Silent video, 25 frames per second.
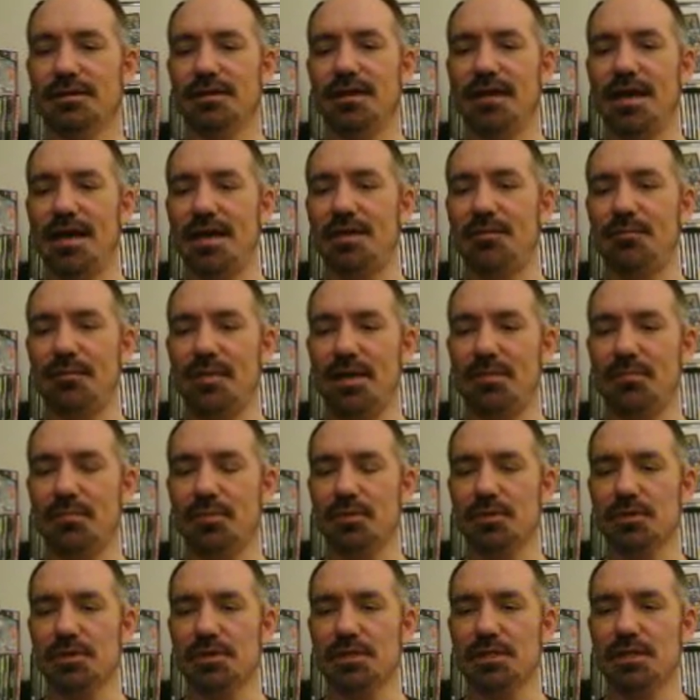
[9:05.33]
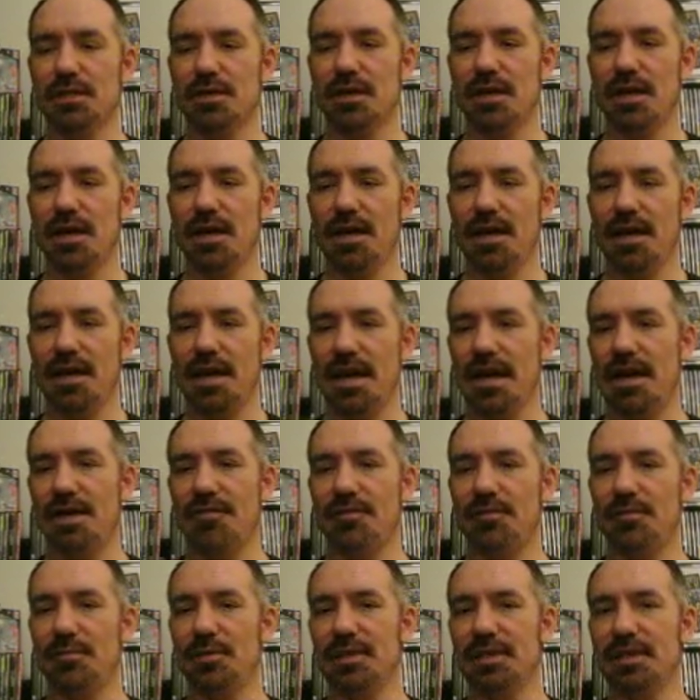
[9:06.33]
item meeples have
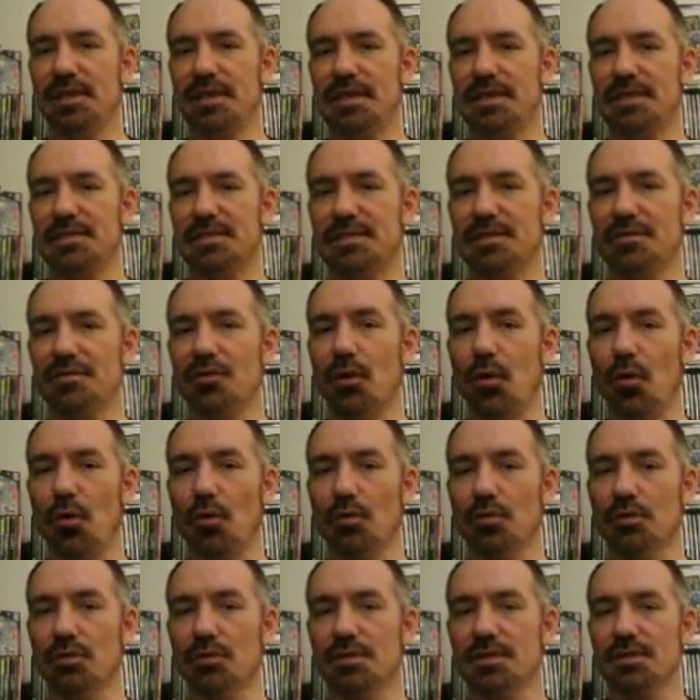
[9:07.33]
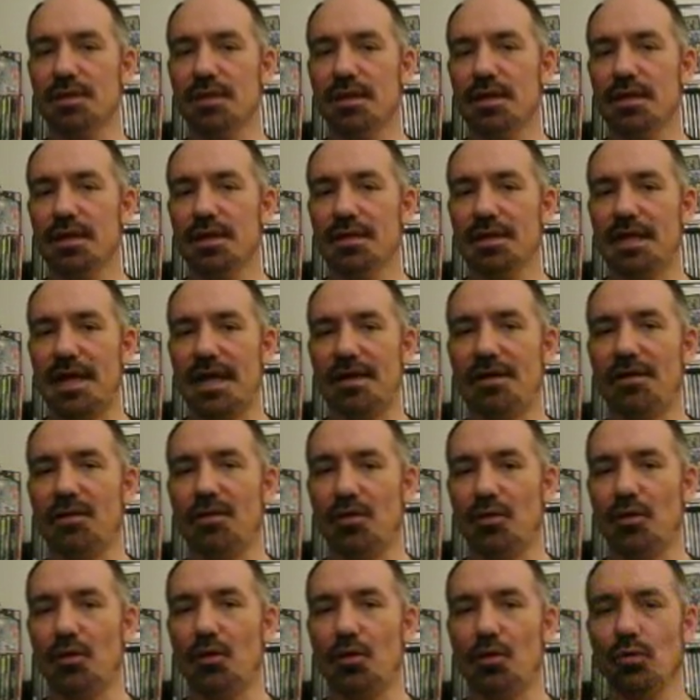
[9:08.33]
abilities and holes that
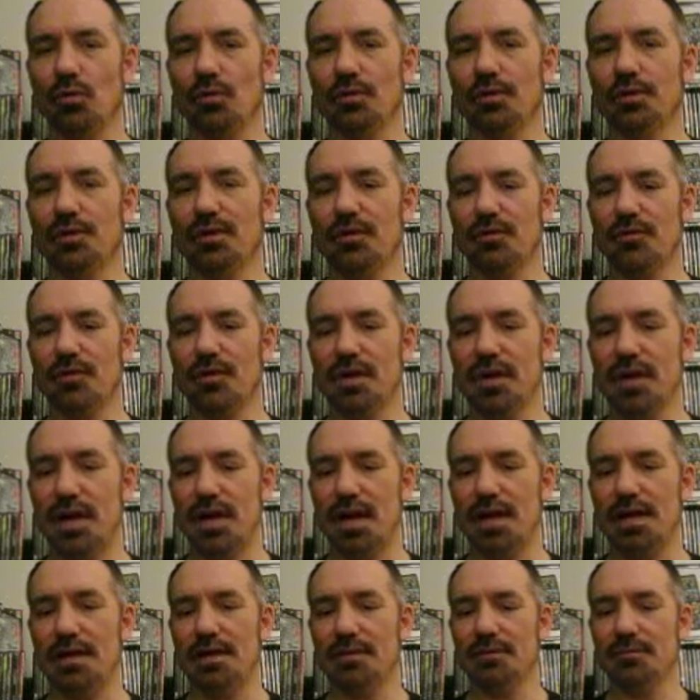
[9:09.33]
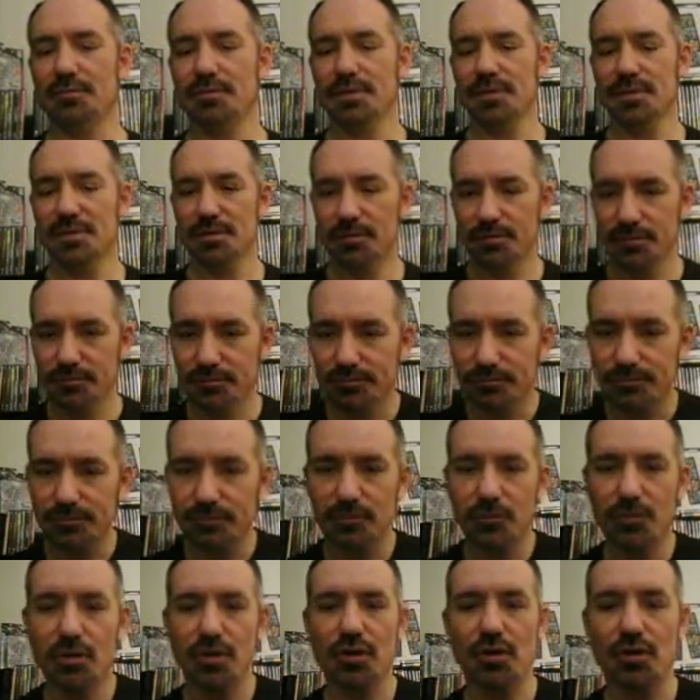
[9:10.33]
hold different items.
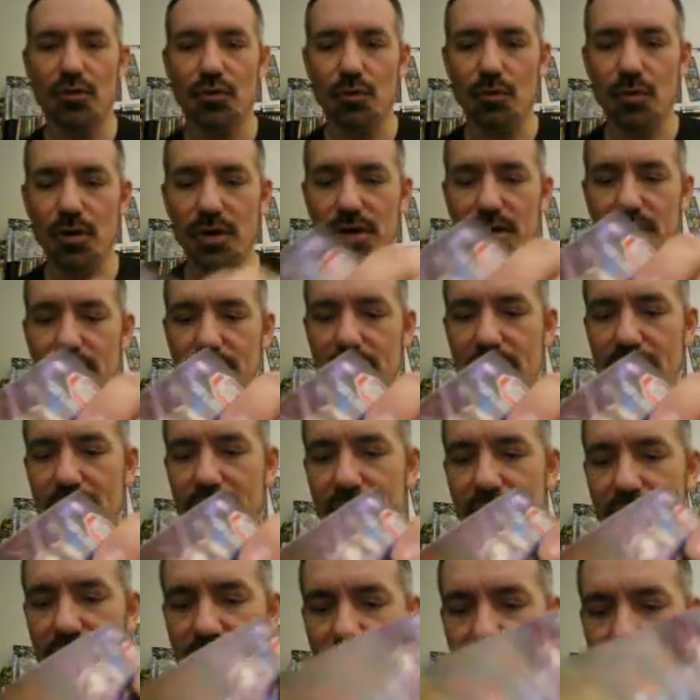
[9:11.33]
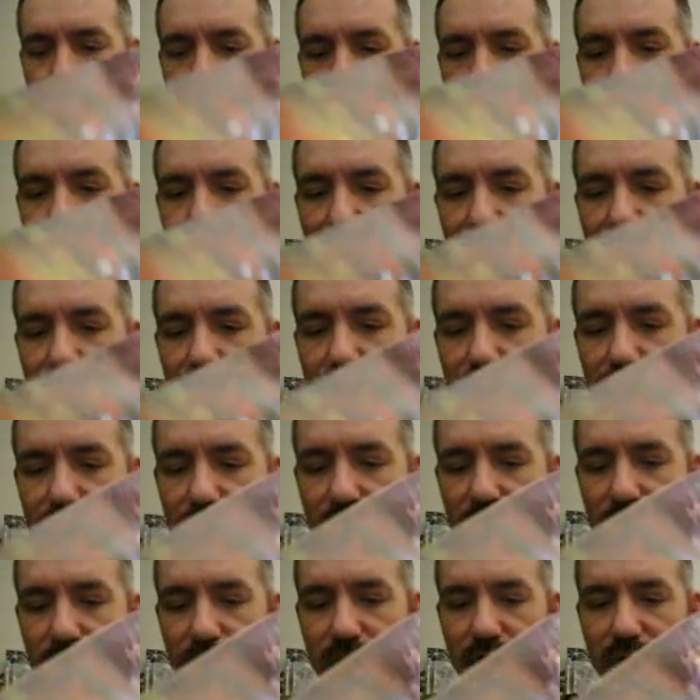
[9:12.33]
You know what? I got the game right in
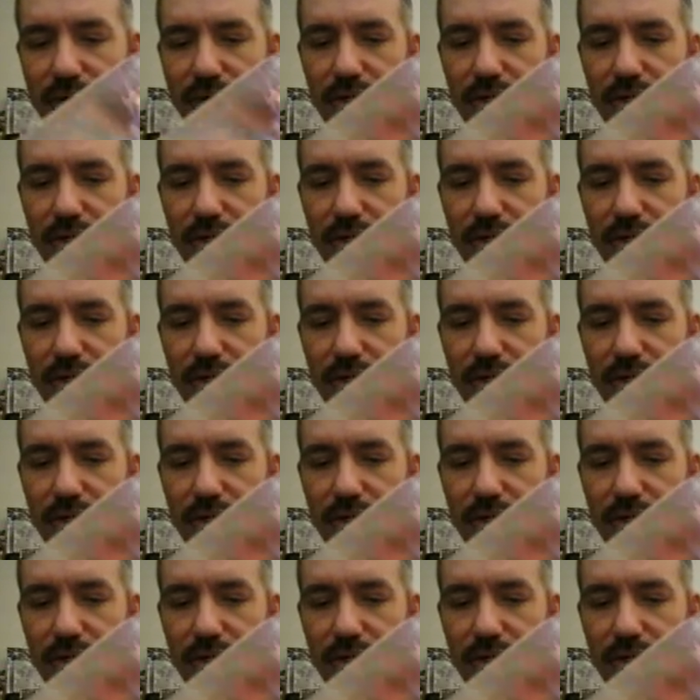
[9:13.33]
front of me.